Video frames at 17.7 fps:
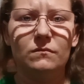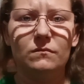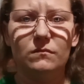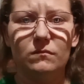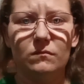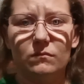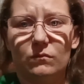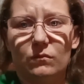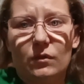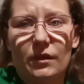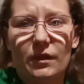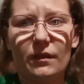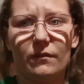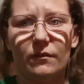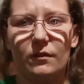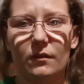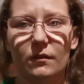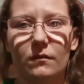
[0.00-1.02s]

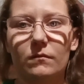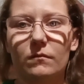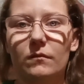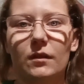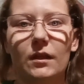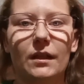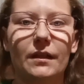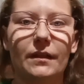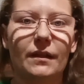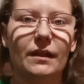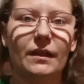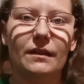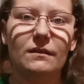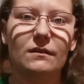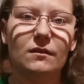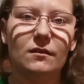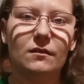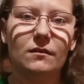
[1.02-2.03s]
whatever kind of
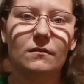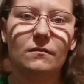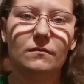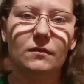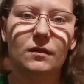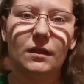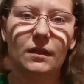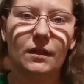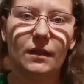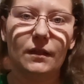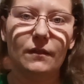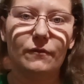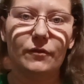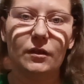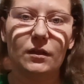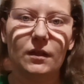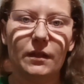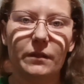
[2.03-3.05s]
things that I
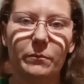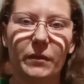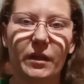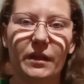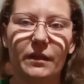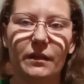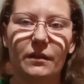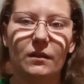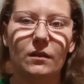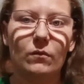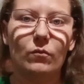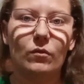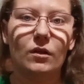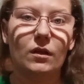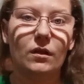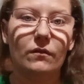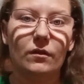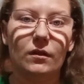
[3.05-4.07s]
feel like making and
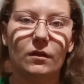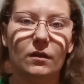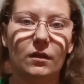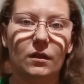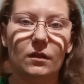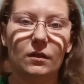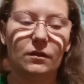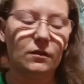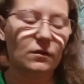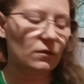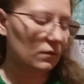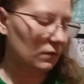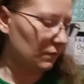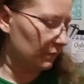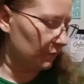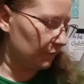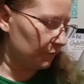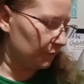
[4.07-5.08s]
whatever colors,
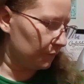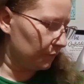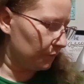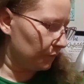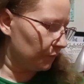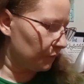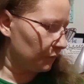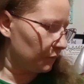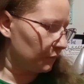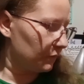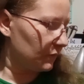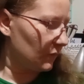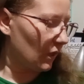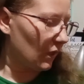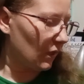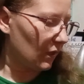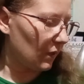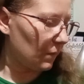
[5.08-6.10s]

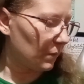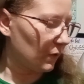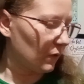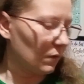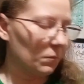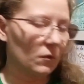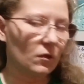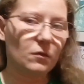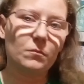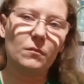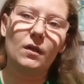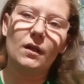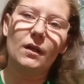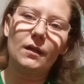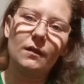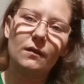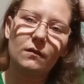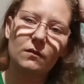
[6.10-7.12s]
and I put them on
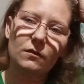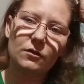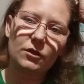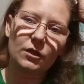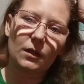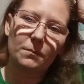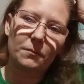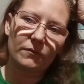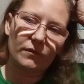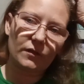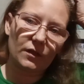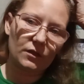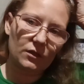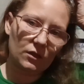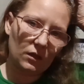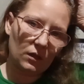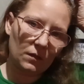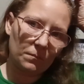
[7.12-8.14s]
my Shopify
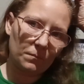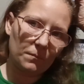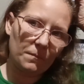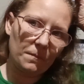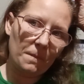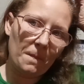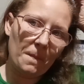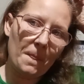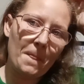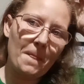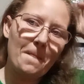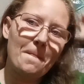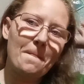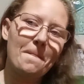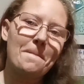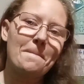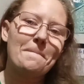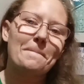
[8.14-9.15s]
shop.
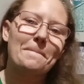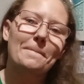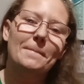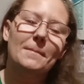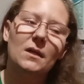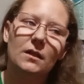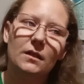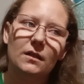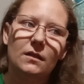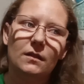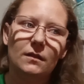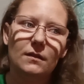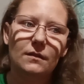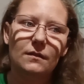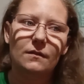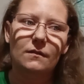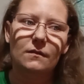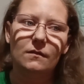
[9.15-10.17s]
It
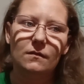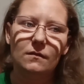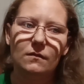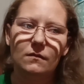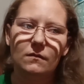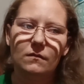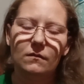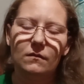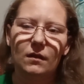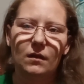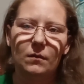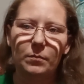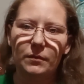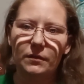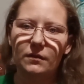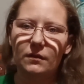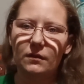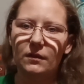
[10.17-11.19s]
is, I'll put
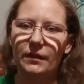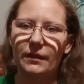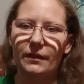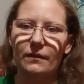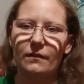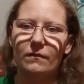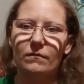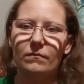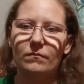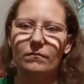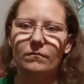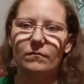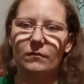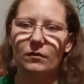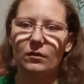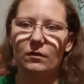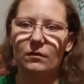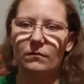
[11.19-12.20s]
the link,
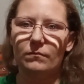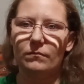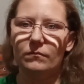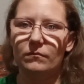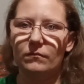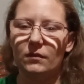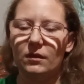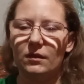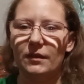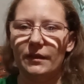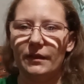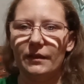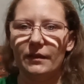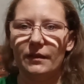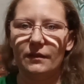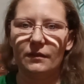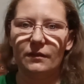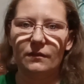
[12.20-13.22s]
or I'll link it
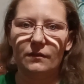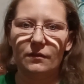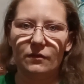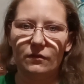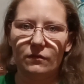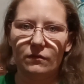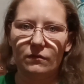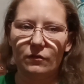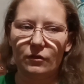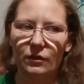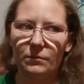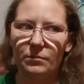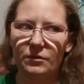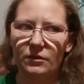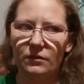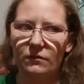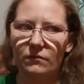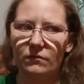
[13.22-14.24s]
in the
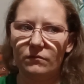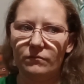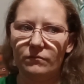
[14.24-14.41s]
description,